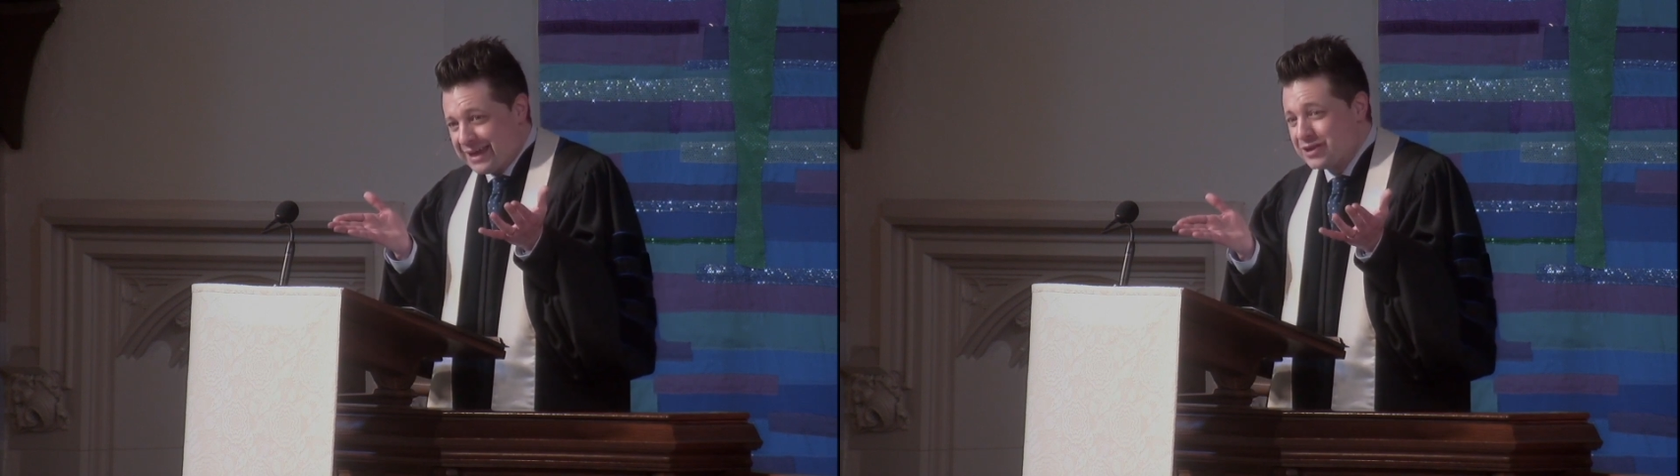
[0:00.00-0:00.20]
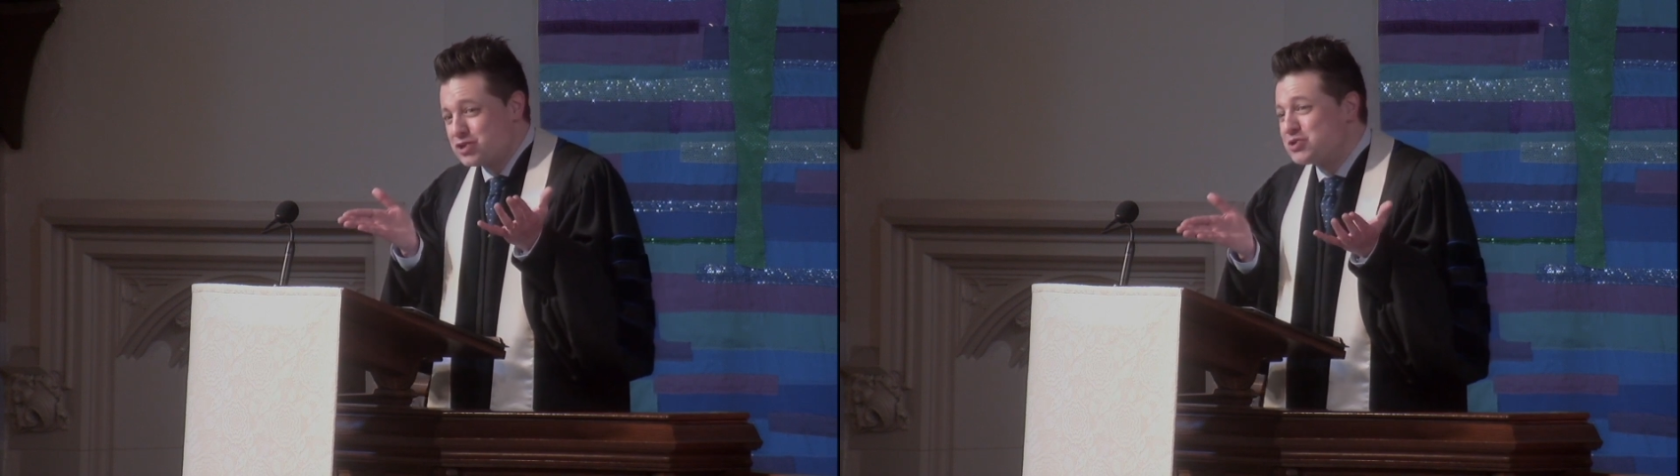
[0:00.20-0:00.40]

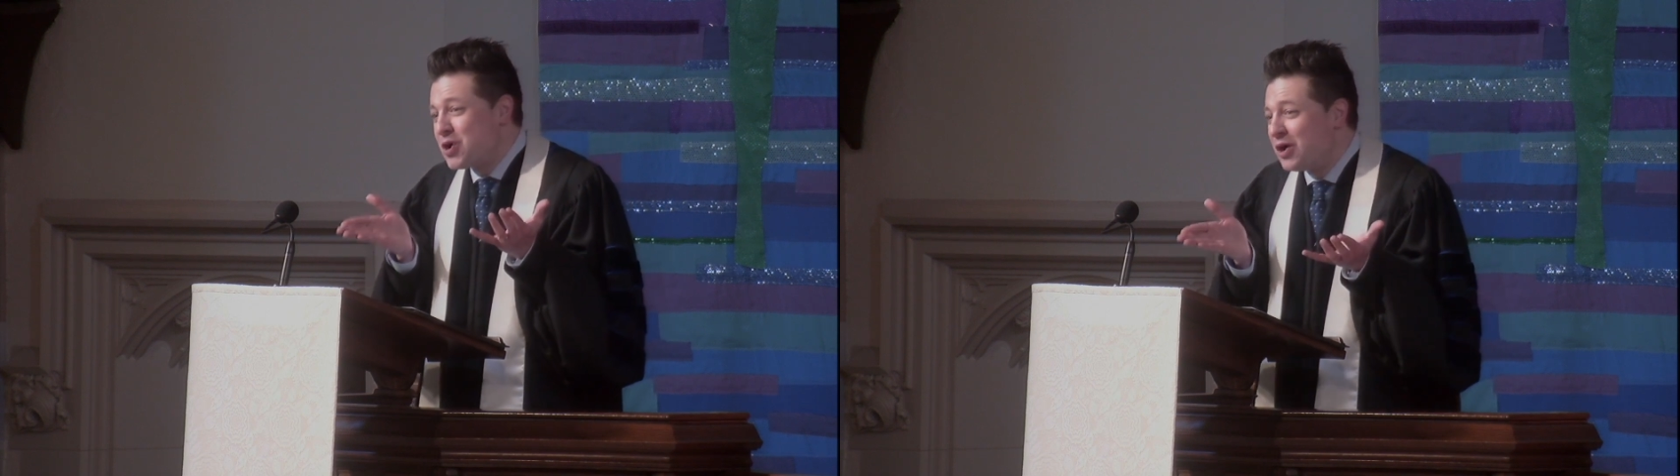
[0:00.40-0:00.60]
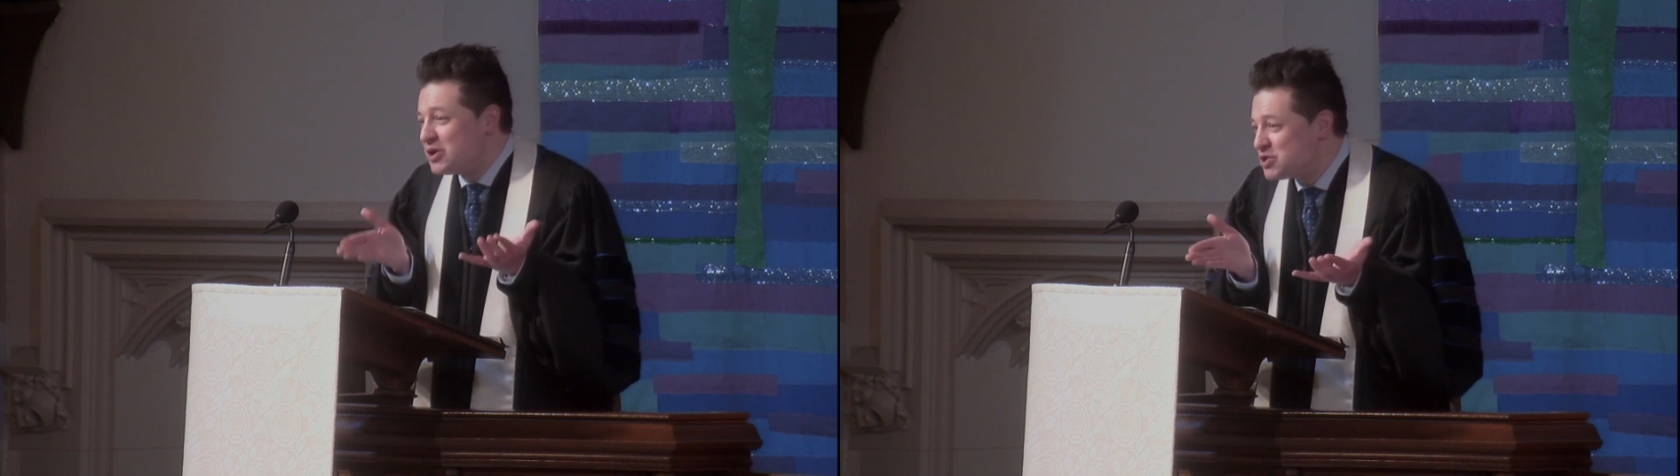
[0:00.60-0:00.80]
and
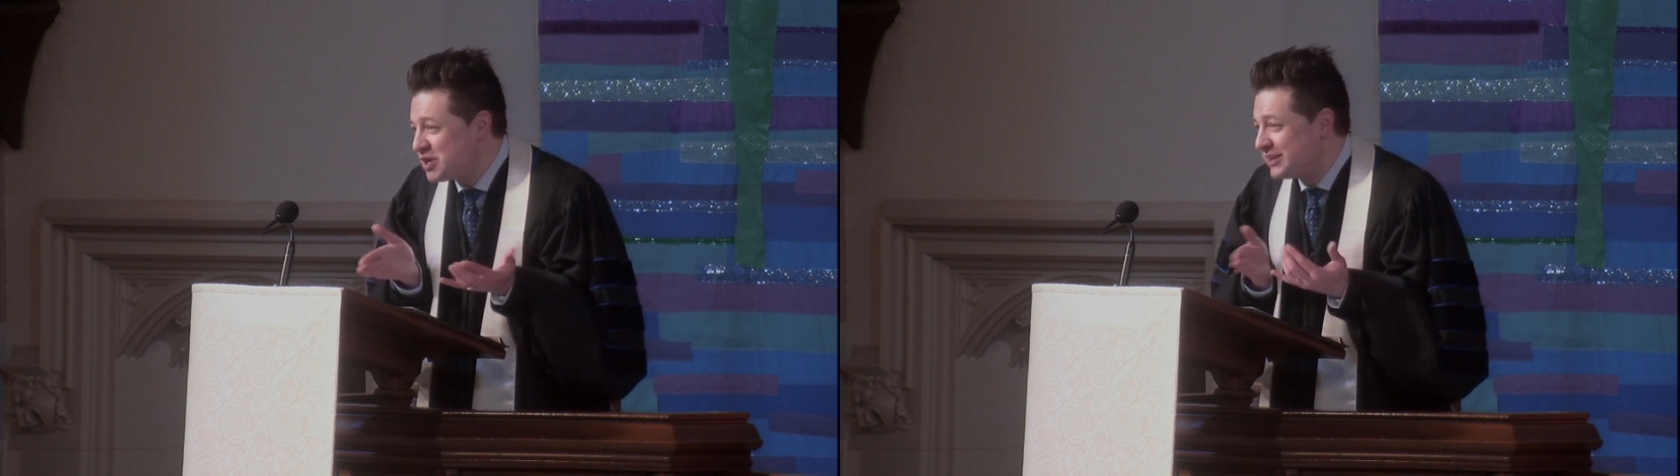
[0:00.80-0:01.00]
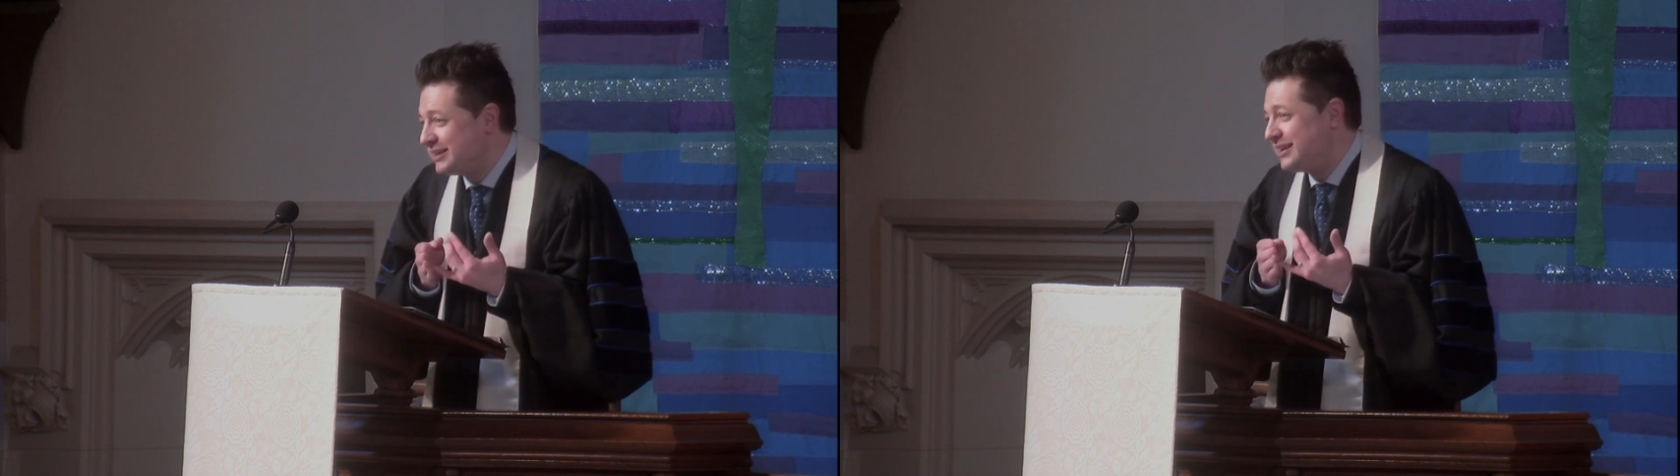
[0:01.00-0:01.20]

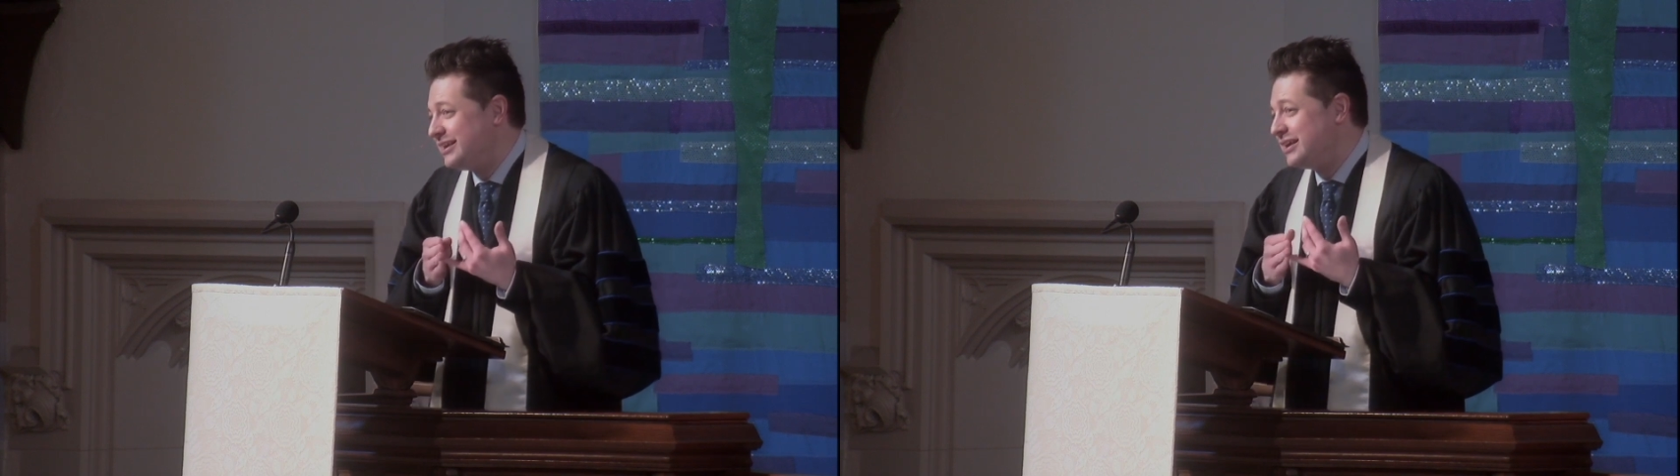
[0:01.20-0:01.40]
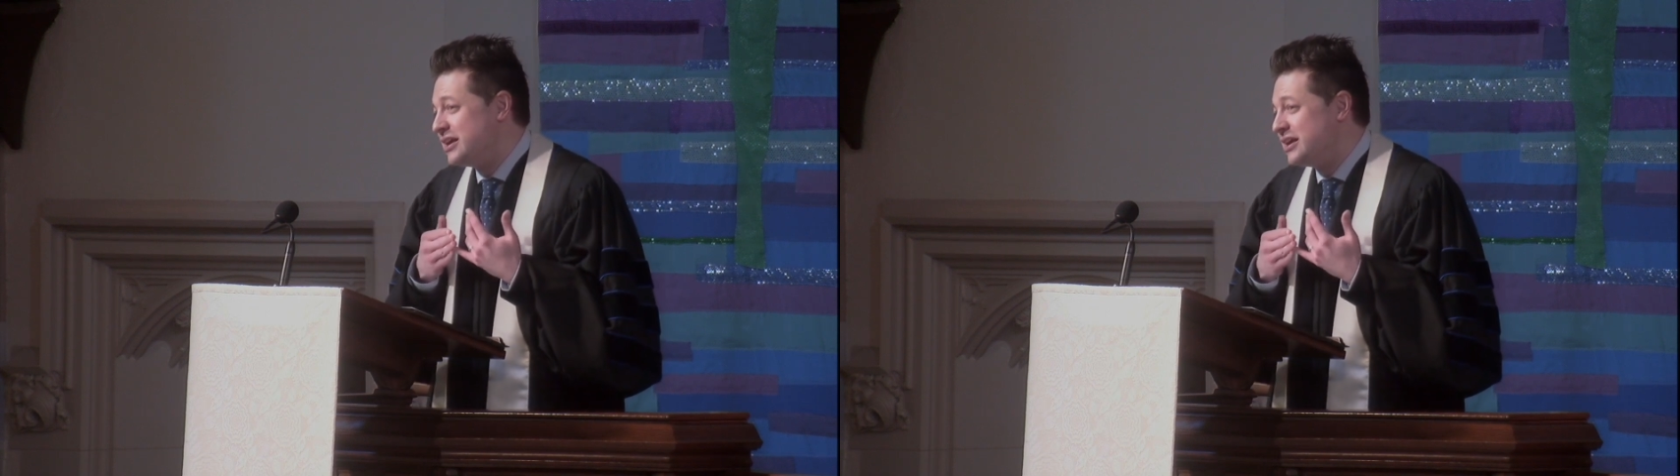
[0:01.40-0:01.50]
astonishingly,